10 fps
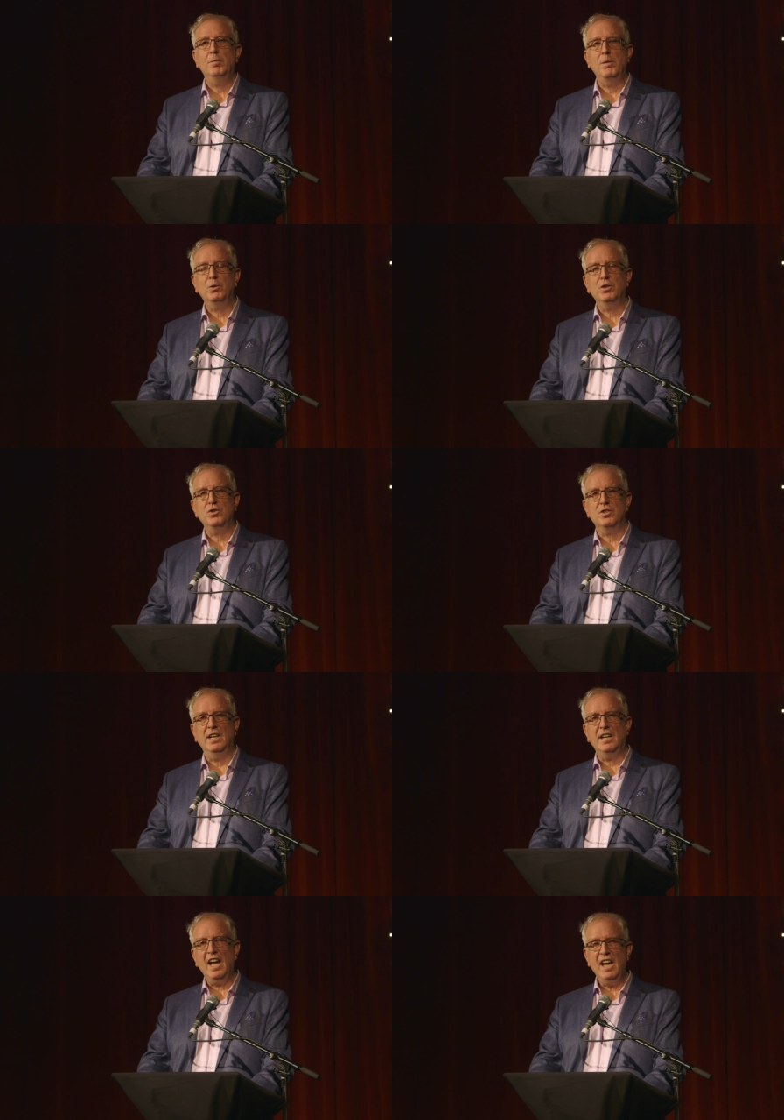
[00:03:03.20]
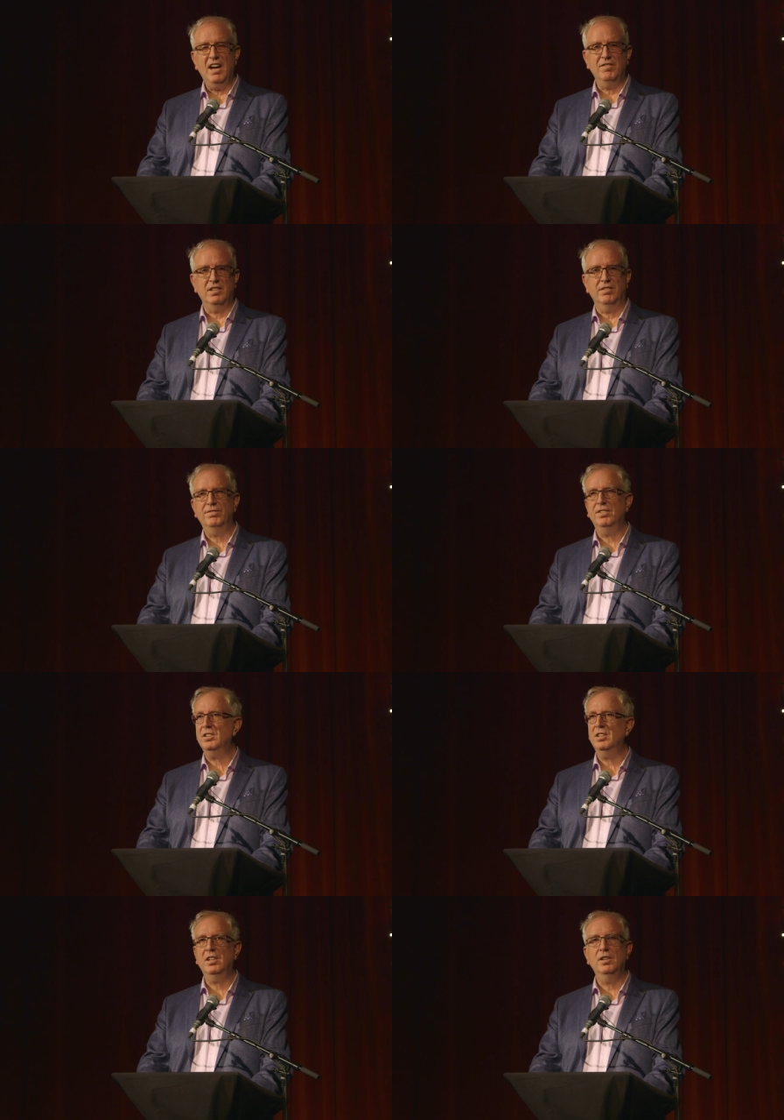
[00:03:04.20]
my mother just said, I haven't a
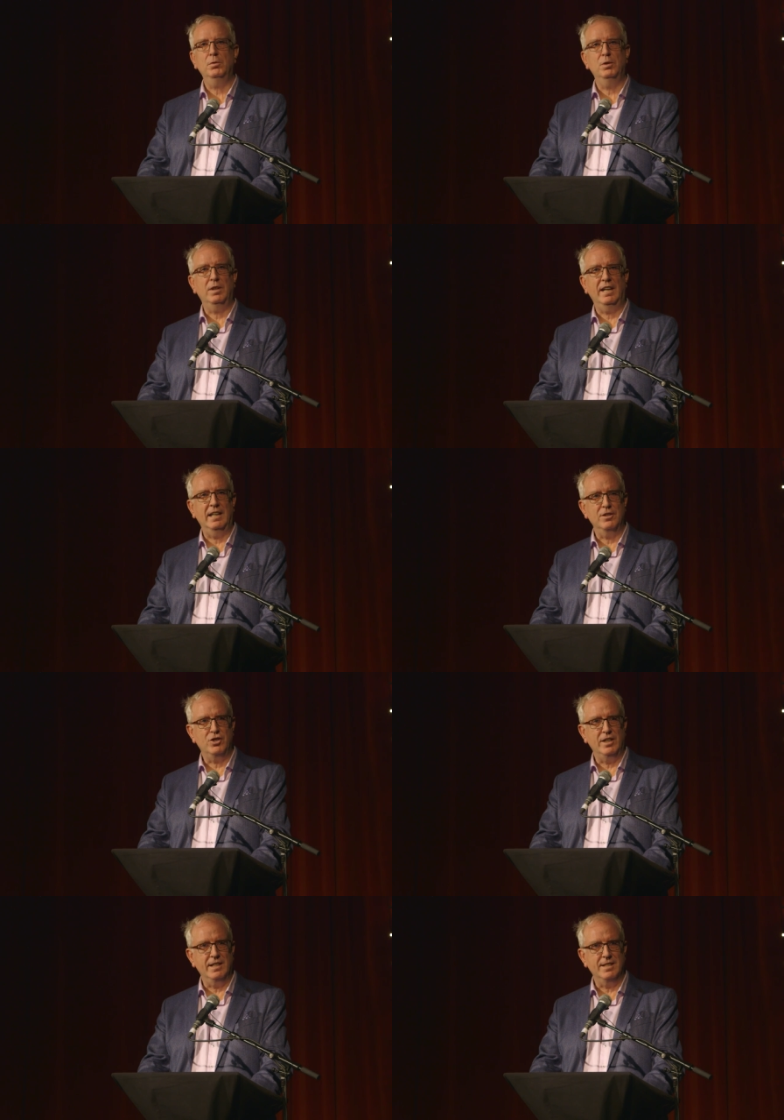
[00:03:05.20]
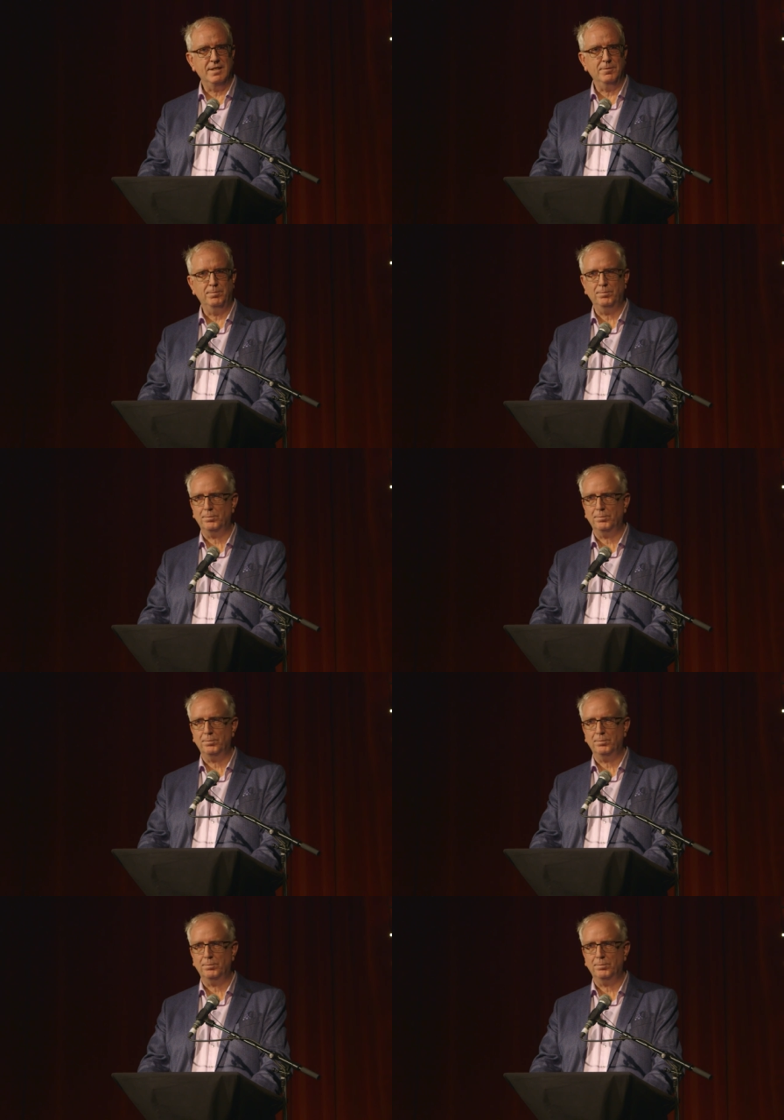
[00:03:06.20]
fucking clue who the hell she is.